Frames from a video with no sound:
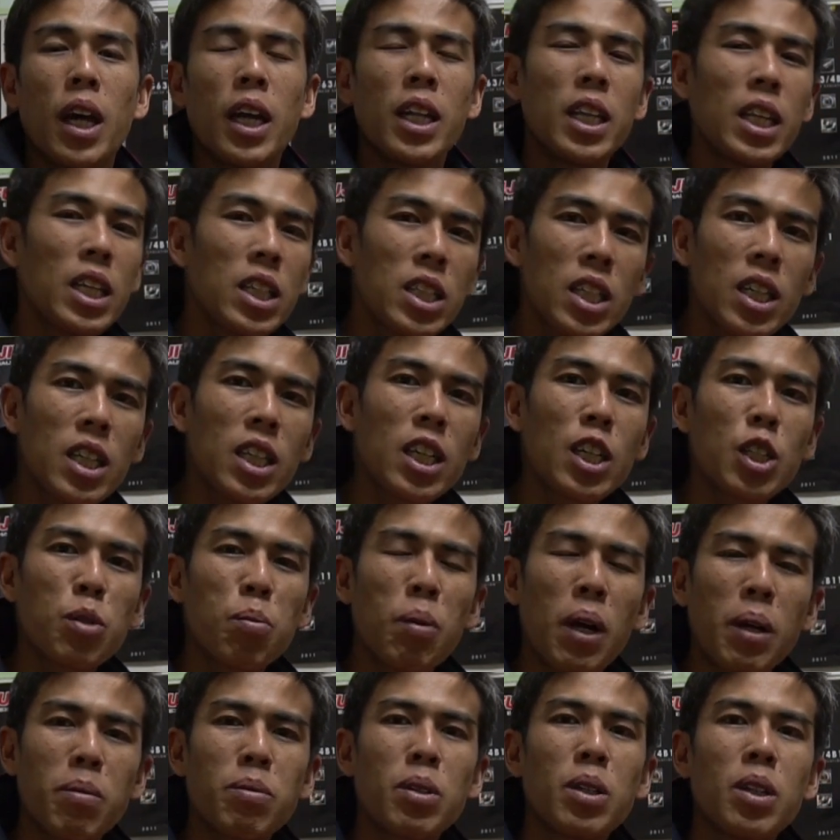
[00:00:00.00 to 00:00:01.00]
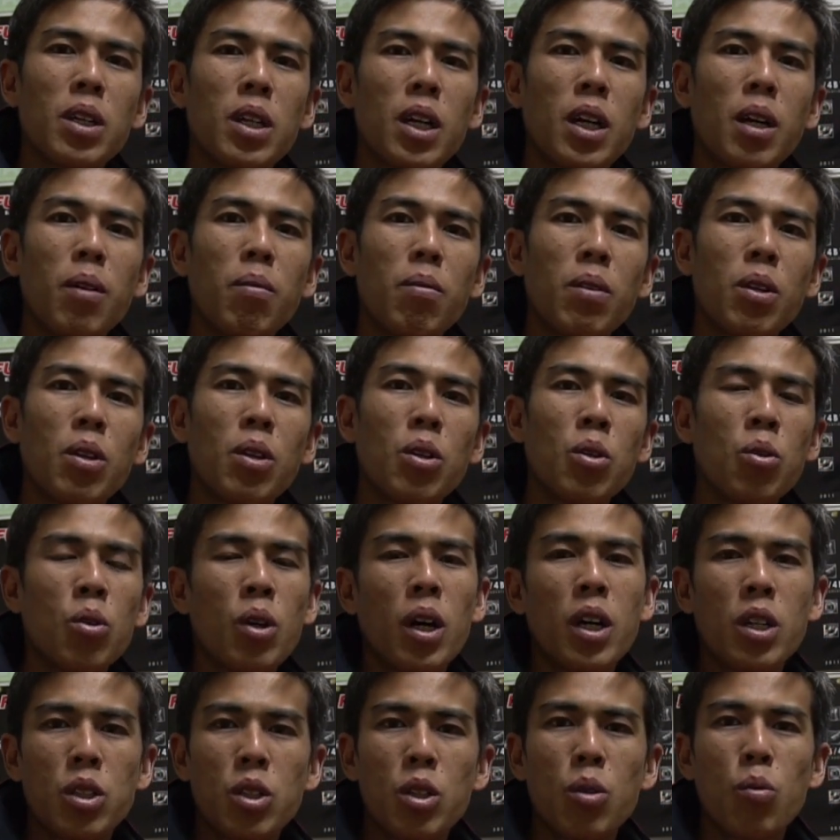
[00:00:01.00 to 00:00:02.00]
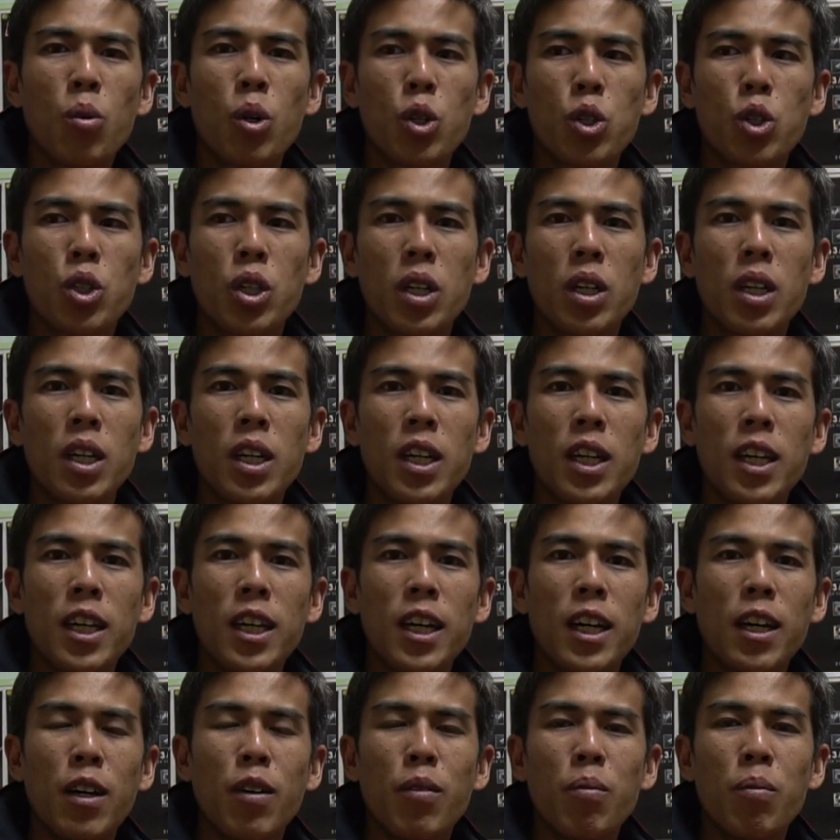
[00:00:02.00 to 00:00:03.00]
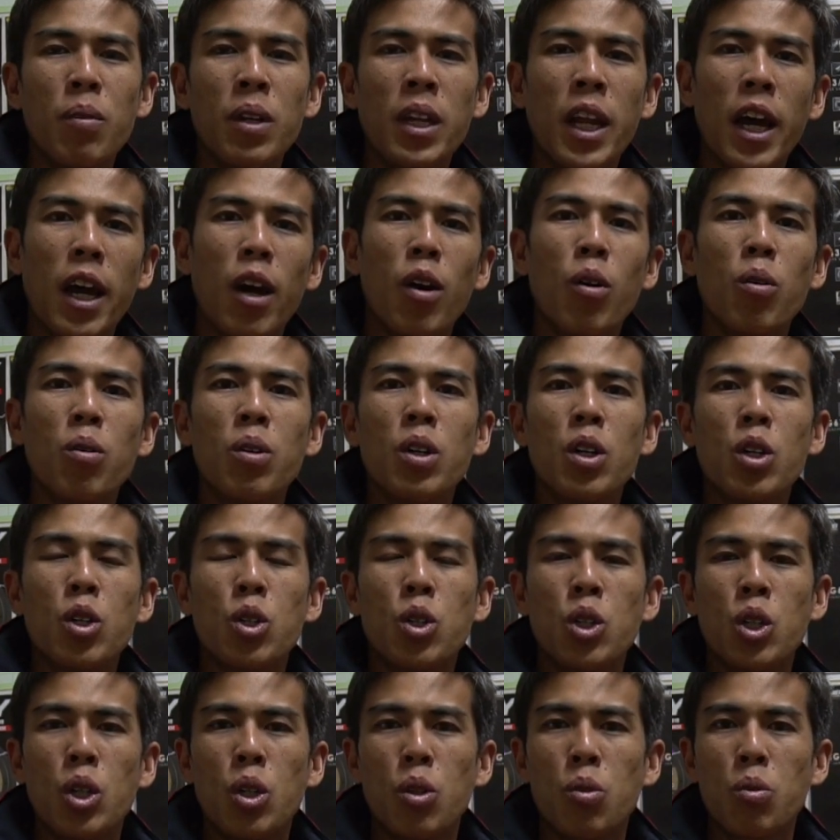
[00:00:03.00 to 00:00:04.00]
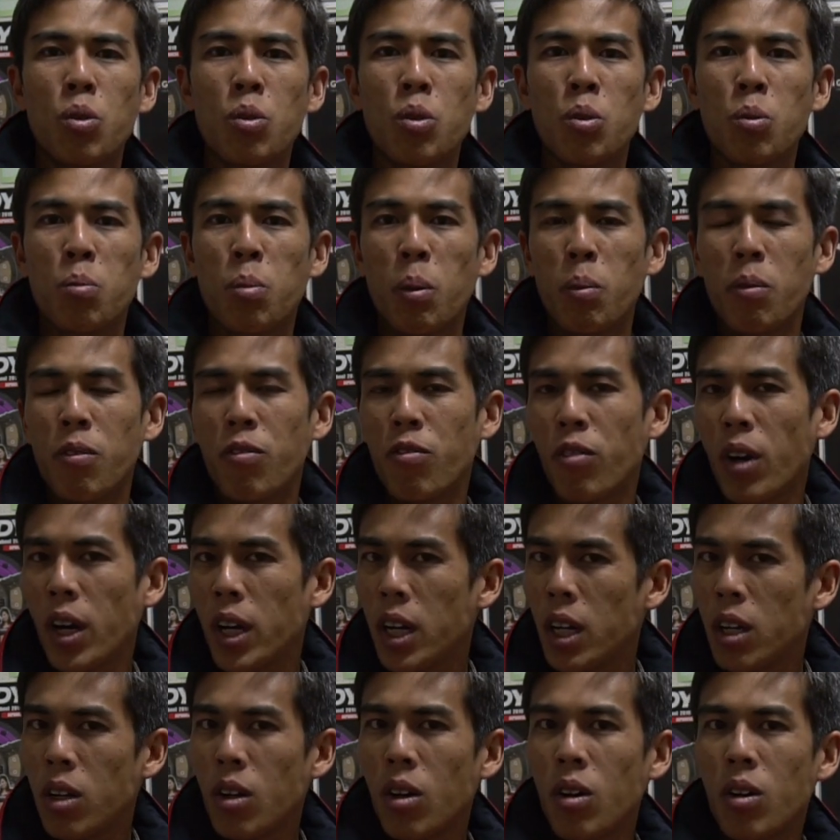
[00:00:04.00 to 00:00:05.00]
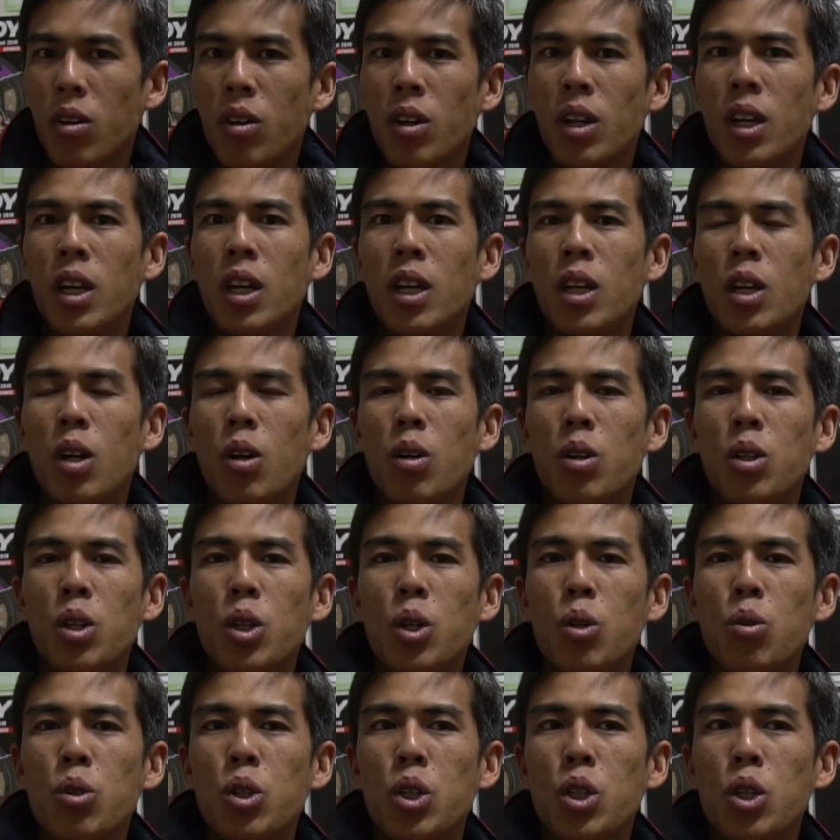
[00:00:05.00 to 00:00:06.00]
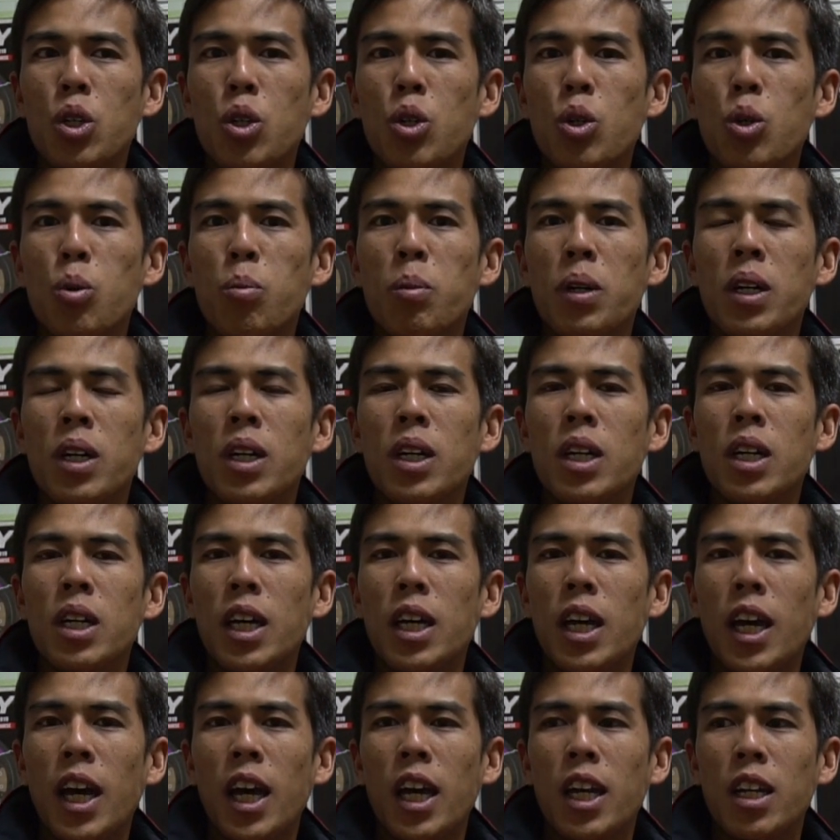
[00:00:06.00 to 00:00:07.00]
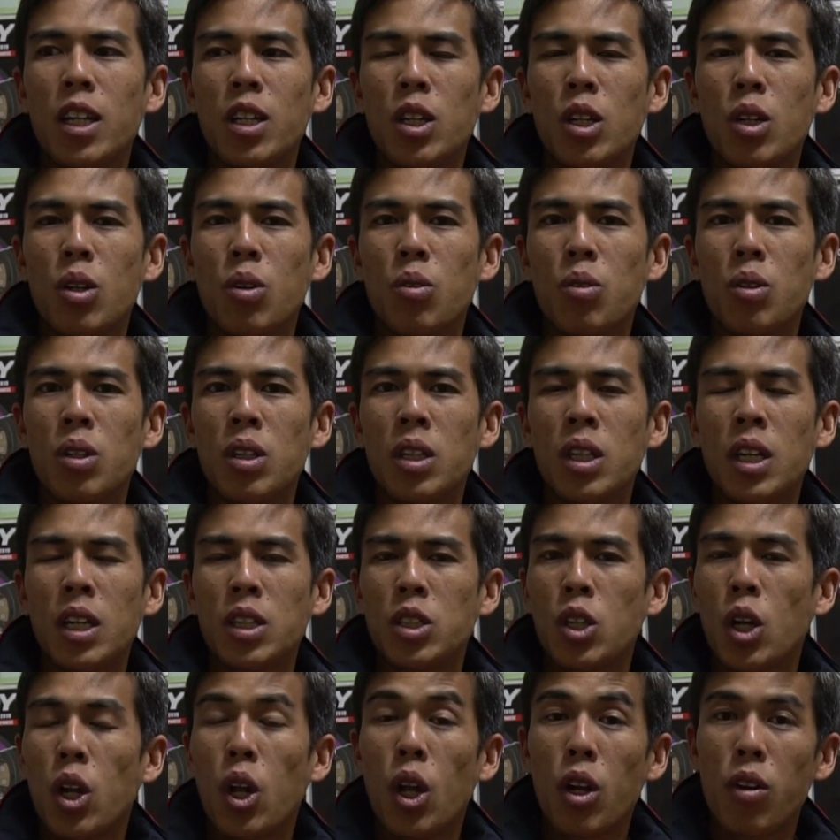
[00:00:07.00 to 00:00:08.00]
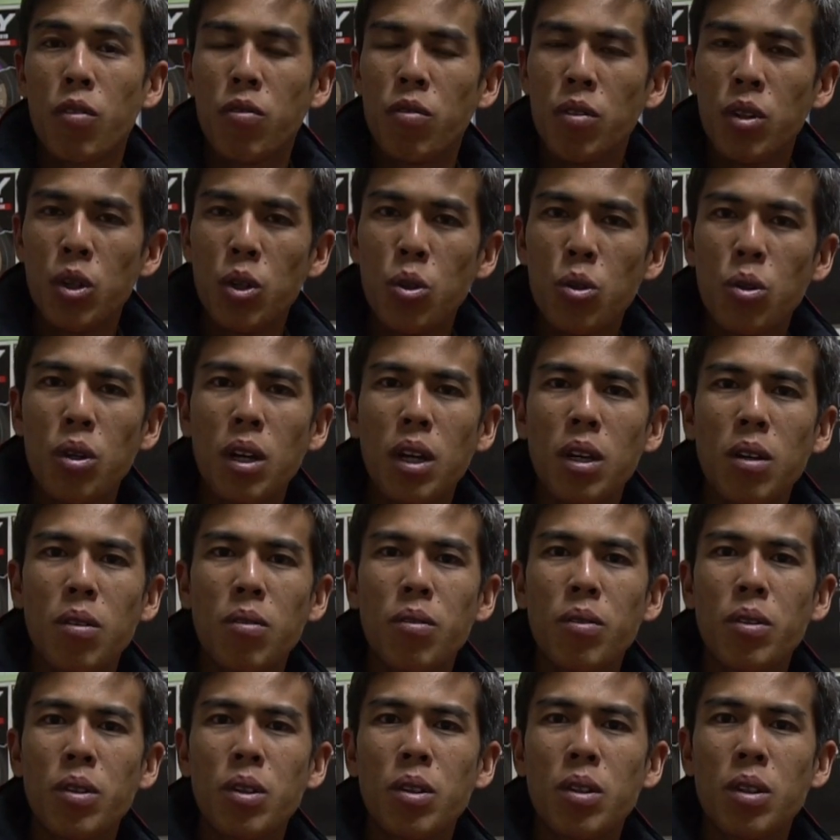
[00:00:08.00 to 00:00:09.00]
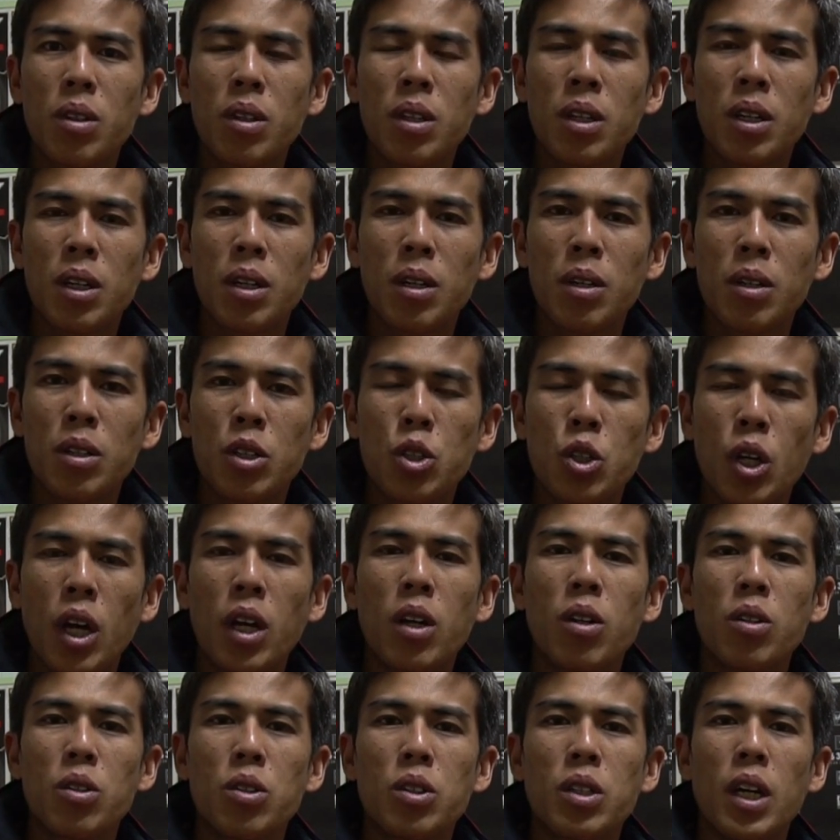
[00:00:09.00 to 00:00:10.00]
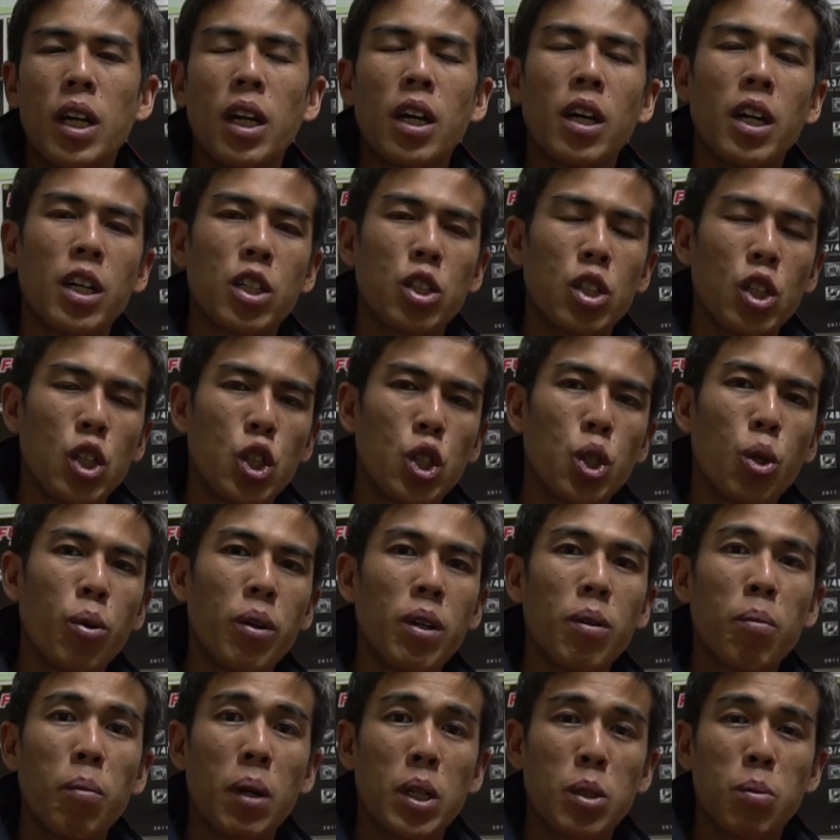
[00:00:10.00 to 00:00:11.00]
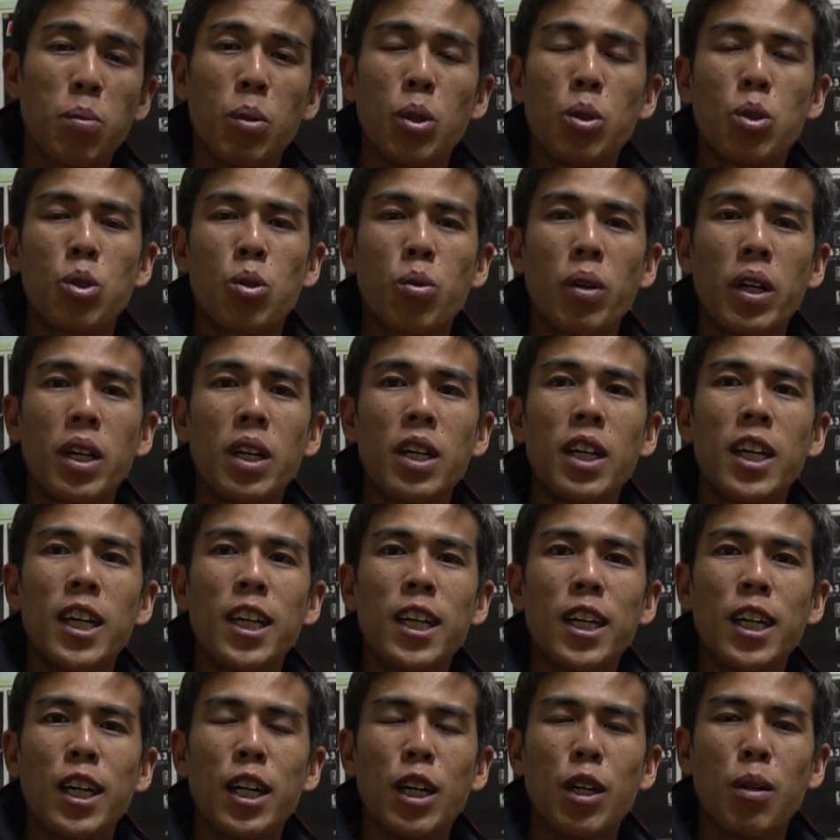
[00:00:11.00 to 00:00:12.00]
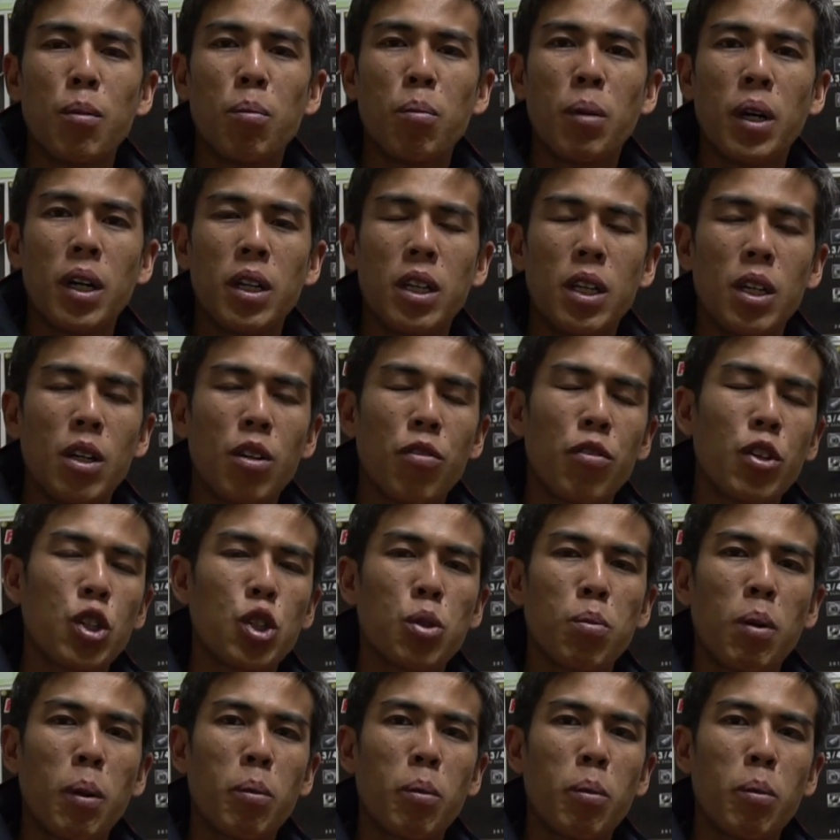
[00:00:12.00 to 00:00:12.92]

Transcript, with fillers: And these are the things perhaps you guys who are watching now, you know, probably find it on YouTube, and, you know, there's a lot of new channels that are actually showing Best Motoring by the official